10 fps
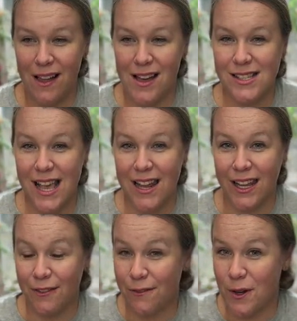us at
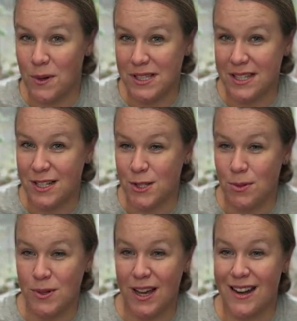
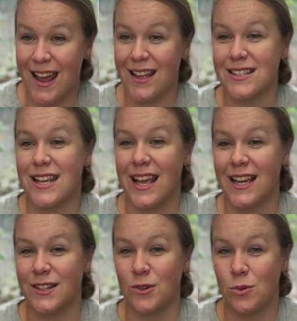info@seedtospoon.net,
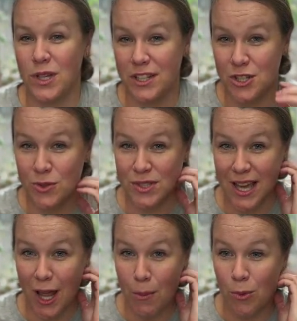and we'll get you
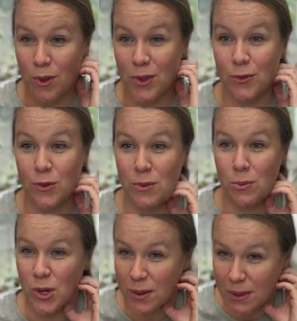set up with your free
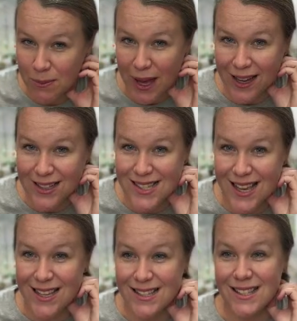premium
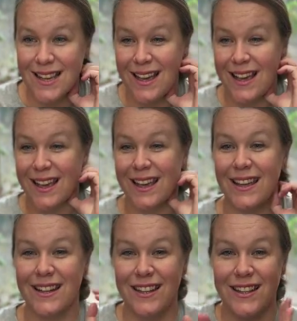access
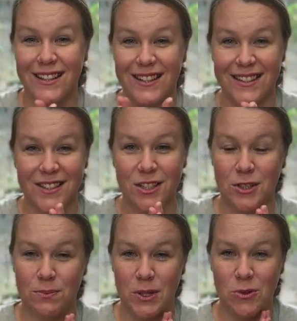and
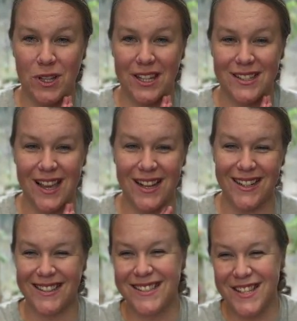be really
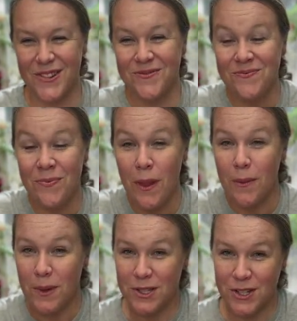exciting. So
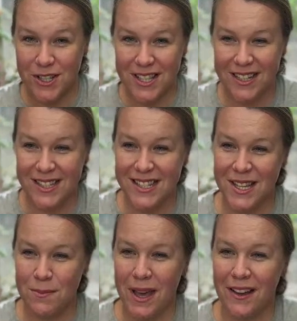make sure you send us an
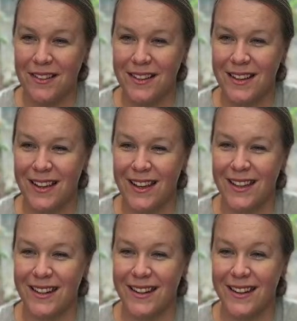email,
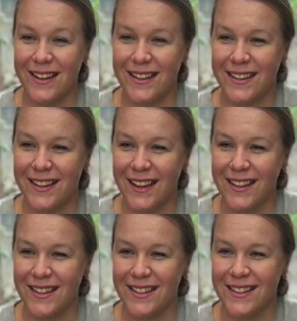and yeah.